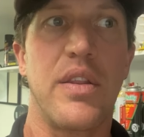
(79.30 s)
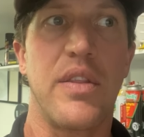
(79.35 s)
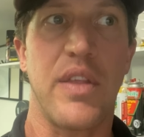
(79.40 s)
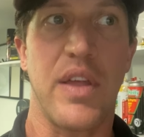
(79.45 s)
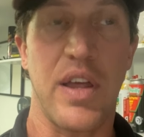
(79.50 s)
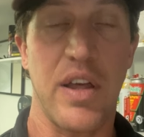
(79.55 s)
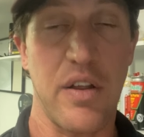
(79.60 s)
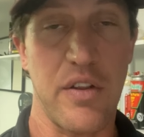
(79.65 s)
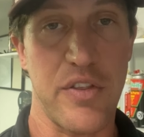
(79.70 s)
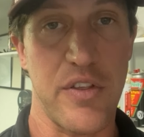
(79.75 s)

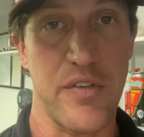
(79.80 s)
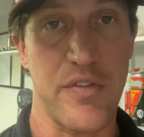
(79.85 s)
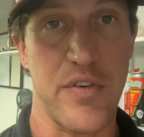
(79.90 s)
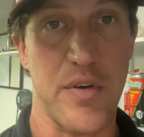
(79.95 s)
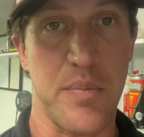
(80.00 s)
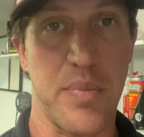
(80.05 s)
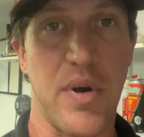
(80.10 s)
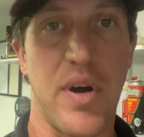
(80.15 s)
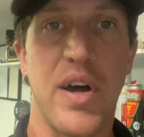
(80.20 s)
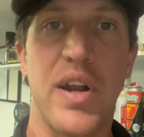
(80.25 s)
the health of
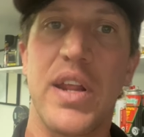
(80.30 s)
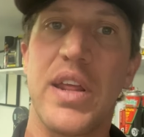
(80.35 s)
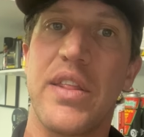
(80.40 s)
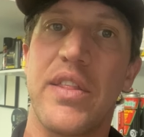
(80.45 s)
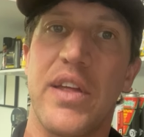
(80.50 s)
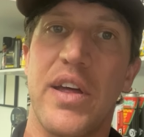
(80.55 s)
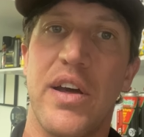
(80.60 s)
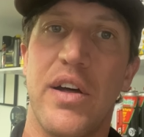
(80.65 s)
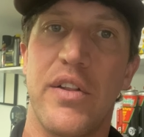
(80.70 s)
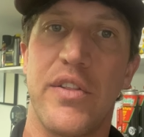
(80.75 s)
your body,
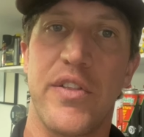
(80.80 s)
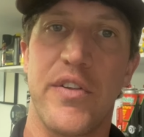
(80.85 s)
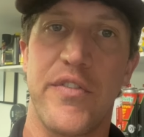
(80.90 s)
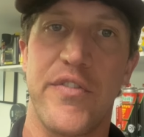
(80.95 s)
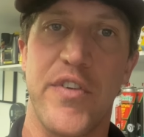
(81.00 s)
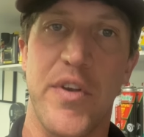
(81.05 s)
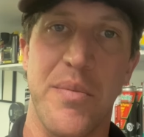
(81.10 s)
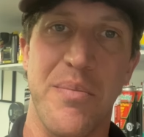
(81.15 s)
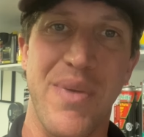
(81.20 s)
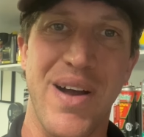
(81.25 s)
the health
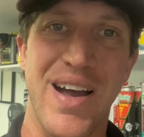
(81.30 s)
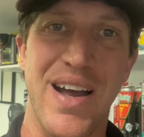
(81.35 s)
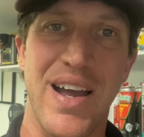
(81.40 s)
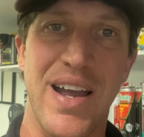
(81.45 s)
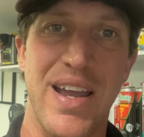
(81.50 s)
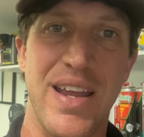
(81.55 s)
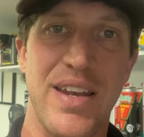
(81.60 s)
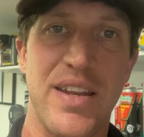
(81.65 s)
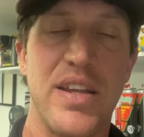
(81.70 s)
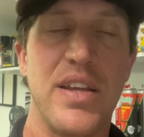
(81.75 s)
of your
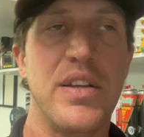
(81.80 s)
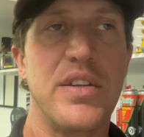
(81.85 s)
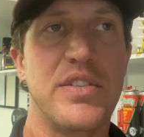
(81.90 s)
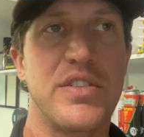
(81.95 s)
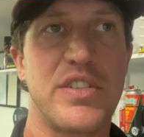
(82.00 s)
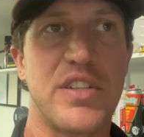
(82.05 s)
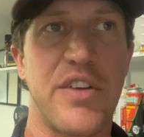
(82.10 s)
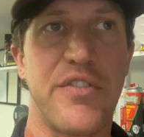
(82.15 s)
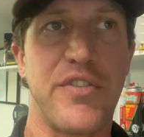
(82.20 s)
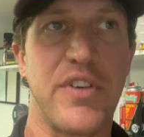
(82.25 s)
mind,
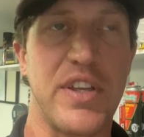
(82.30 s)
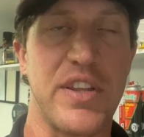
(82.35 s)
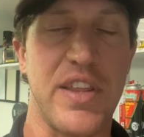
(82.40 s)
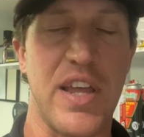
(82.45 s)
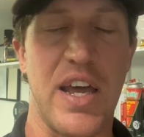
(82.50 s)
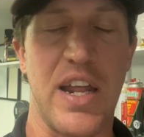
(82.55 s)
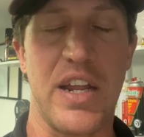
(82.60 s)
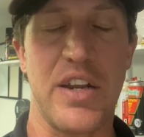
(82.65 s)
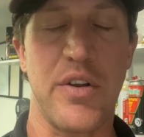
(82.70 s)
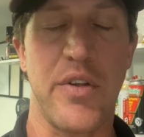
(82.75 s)
stuff like
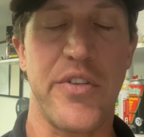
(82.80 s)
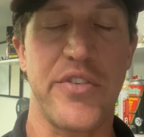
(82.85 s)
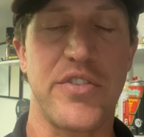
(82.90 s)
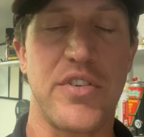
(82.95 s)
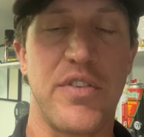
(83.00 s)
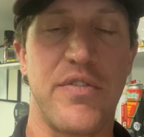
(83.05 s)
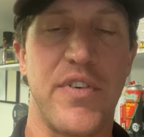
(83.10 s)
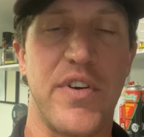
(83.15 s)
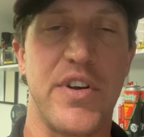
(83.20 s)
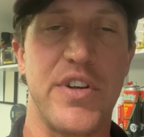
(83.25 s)
that. I know
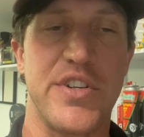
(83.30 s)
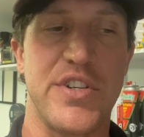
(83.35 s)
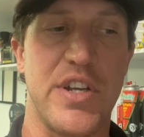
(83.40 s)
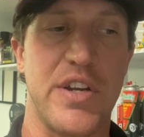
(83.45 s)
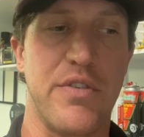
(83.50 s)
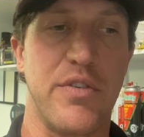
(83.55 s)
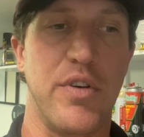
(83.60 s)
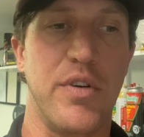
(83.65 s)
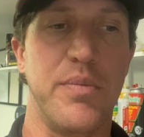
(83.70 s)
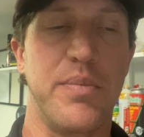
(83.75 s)
this is very
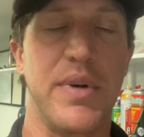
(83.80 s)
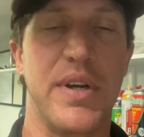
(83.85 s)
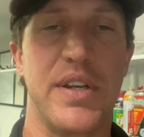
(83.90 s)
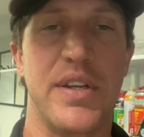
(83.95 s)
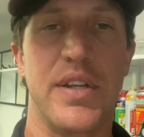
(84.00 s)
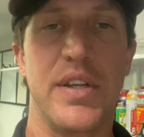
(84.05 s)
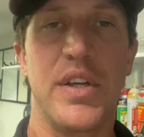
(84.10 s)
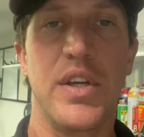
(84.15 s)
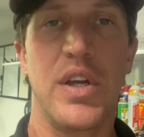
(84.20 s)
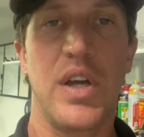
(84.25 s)
general,
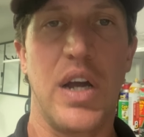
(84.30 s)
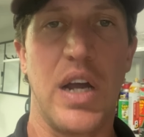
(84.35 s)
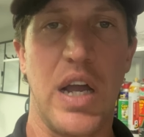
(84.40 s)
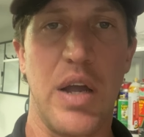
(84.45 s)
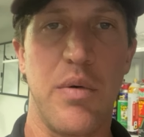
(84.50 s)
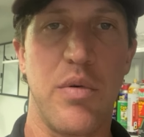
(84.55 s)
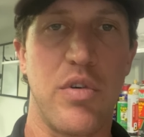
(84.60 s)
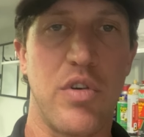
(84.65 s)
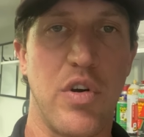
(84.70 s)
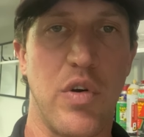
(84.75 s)
but
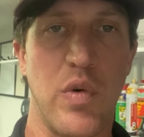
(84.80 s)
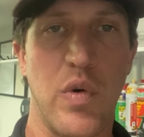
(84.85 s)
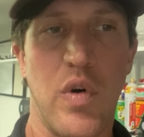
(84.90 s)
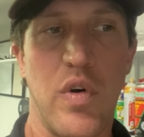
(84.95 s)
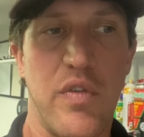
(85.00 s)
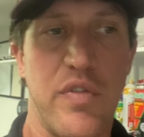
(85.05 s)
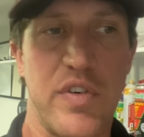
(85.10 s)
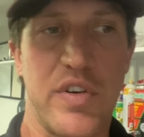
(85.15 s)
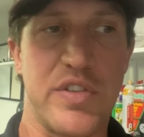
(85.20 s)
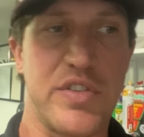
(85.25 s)
I will
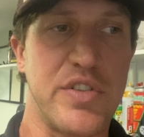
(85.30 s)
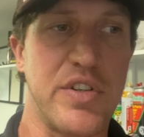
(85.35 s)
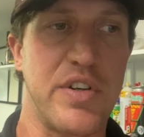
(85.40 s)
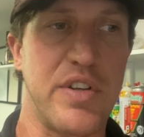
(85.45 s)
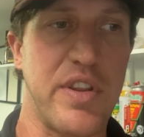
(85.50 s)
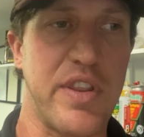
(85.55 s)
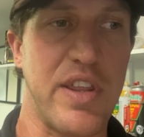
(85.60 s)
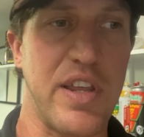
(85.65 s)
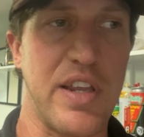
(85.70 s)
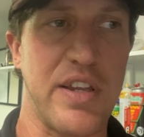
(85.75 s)
go over
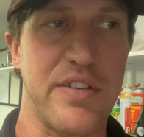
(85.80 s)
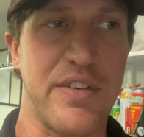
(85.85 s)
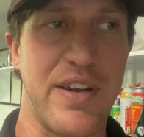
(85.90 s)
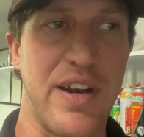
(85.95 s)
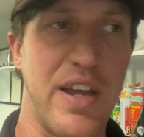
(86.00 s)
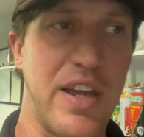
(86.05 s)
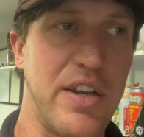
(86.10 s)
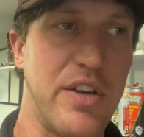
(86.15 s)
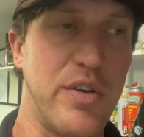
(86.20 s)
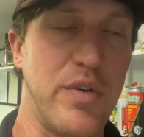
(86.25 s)
certain things
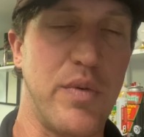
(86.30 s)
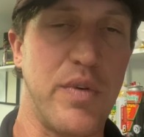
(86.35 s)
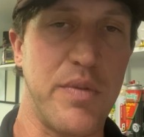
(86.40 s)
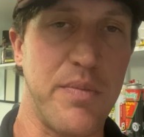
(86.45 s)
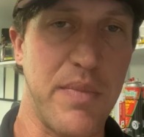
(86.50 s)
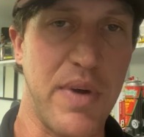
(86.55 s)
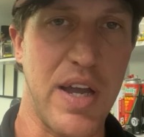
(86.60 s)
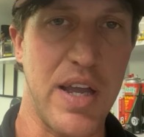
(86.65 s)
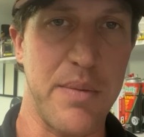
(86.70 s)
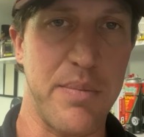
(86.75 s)
that I do
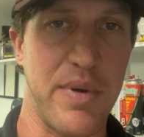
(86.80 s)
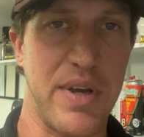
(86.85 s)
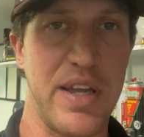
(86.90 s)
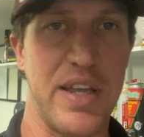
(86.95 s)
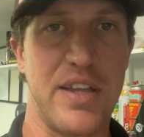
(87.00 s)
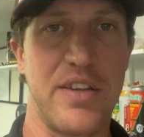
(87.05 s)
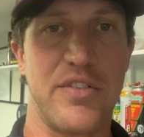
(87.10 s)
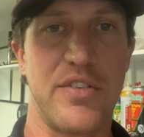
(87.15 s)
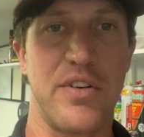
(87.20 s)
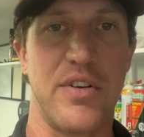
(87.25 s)
with my
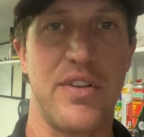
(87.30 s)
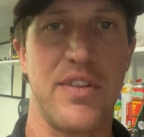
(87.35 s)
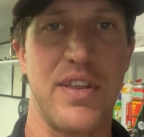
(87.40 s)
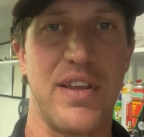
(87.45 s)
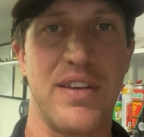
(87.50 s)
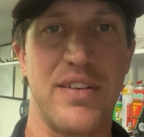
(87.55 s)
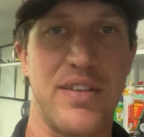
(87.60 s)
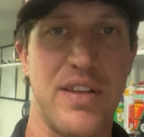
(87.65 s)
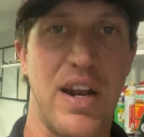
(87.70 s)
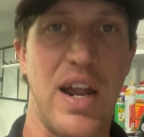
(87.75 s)
bike, certain
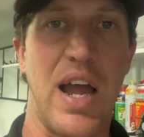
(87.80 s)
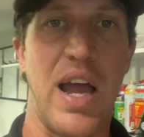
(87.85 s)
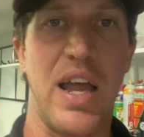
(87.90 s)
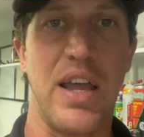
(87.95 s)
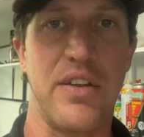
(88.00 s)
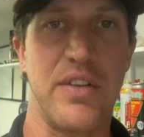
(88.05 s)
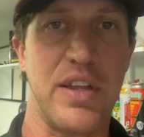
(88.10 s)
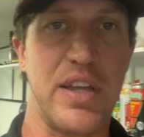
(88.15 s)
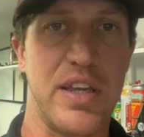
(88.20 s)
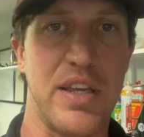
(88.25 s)
things that
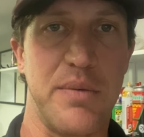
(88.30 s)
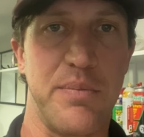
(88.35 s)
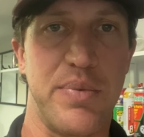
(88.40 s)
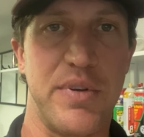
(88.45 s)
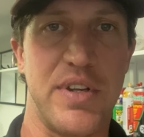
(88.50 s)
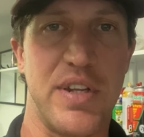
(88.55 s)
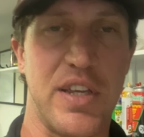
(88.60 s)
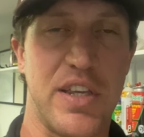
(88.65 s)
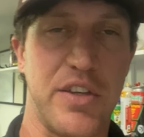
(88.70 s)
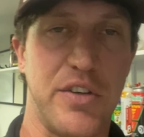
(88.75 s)
I like in
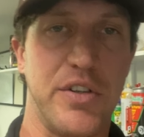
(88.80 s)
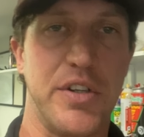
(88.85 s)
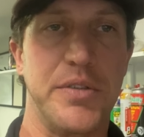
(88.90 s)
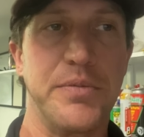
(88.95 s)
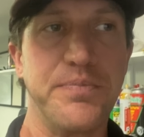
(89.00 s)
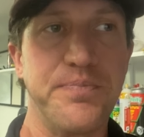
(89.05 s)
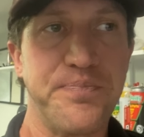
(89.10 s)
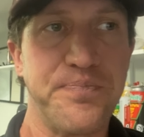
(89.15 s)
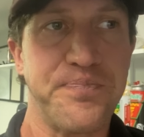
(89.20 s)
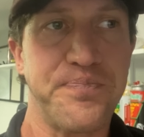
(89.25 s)
particular.